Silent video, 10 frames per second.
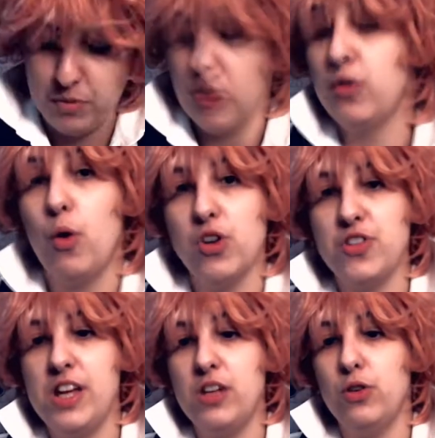Of course,
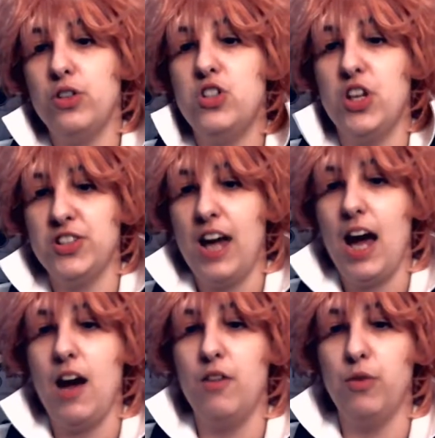they could just
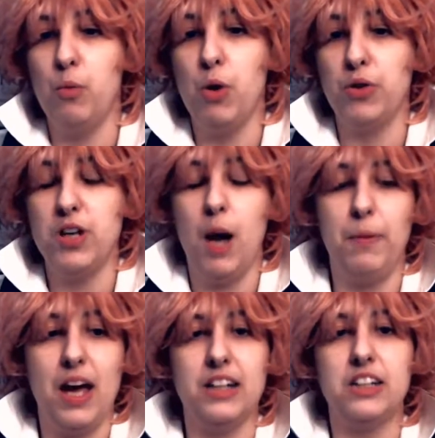have woken
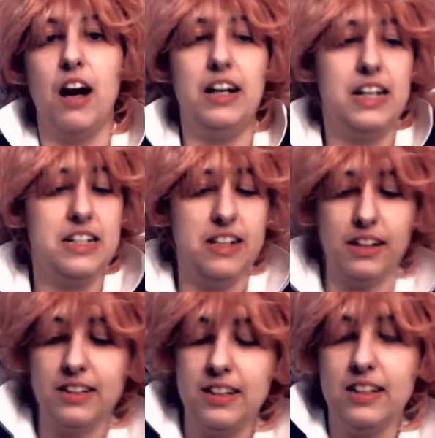up and got
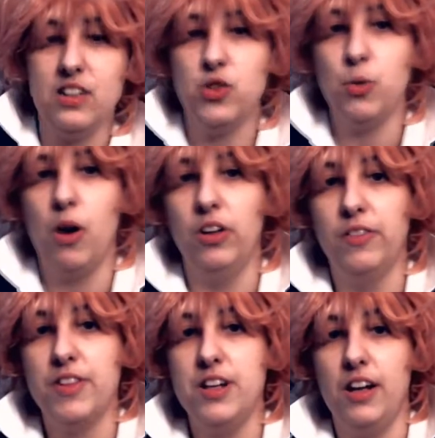inducted into all
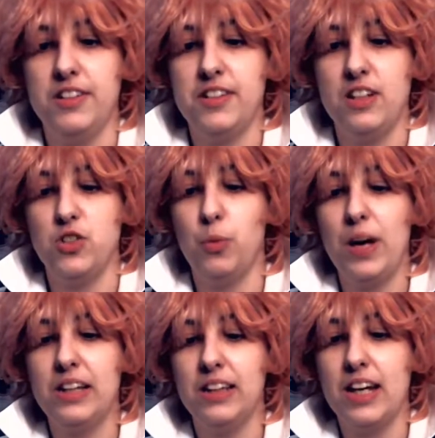of the nonsense
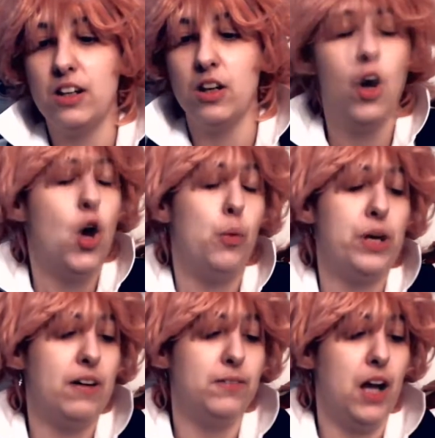way later. We
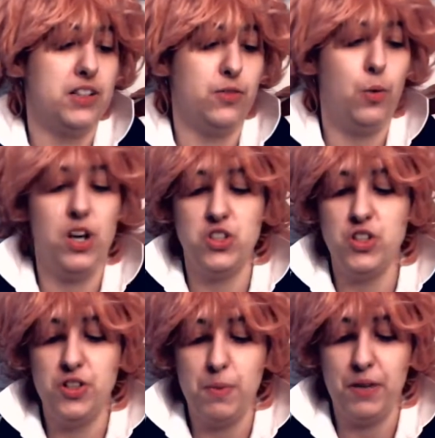have lots of
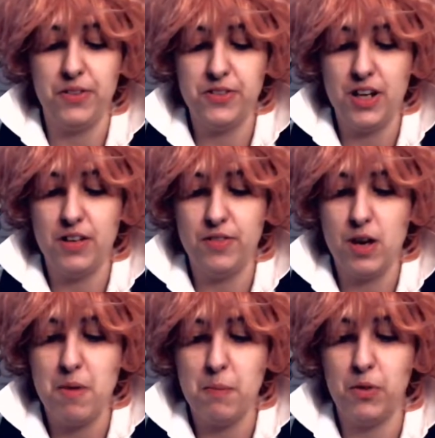questions about the state of
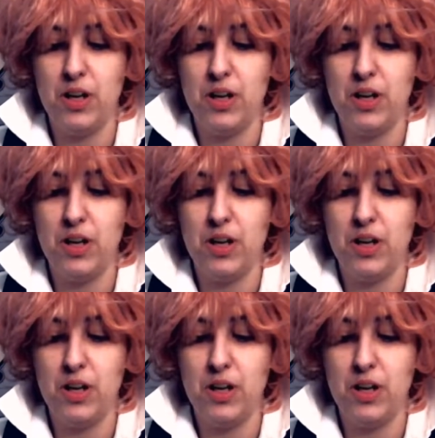their memory.